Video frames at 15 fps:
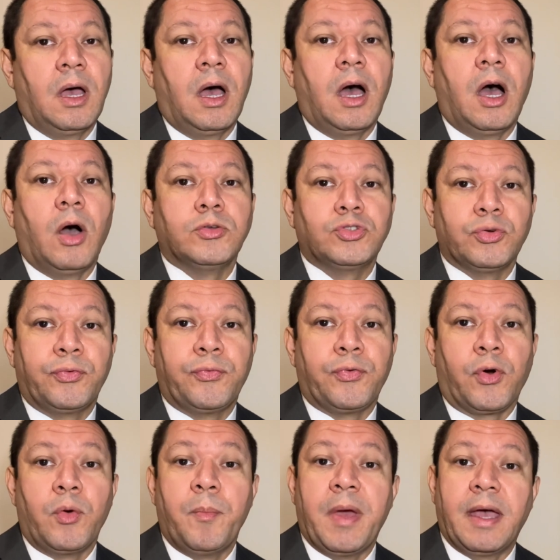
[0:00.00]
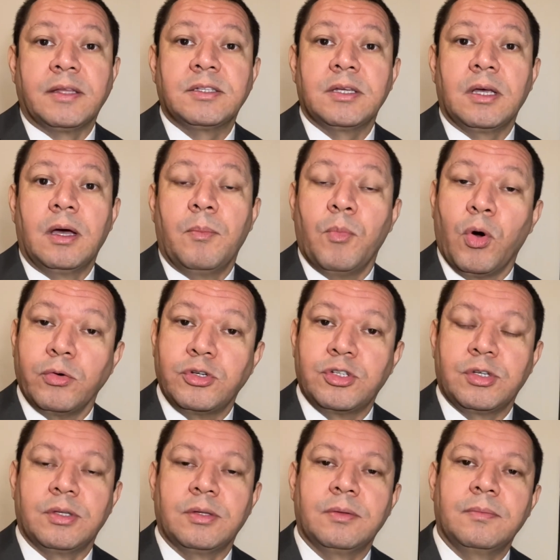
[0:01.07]
how to format
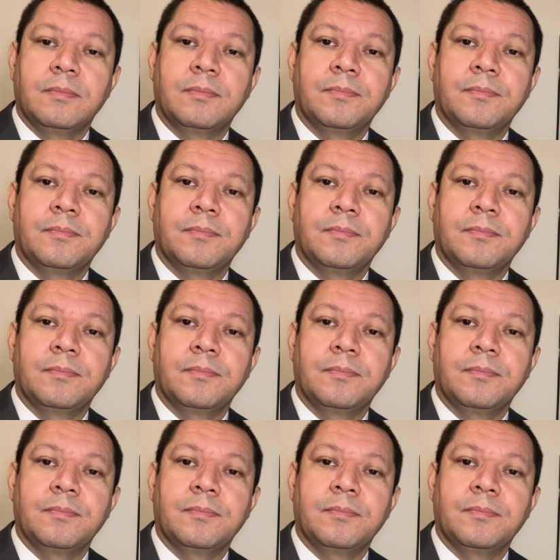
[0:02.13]
emotion.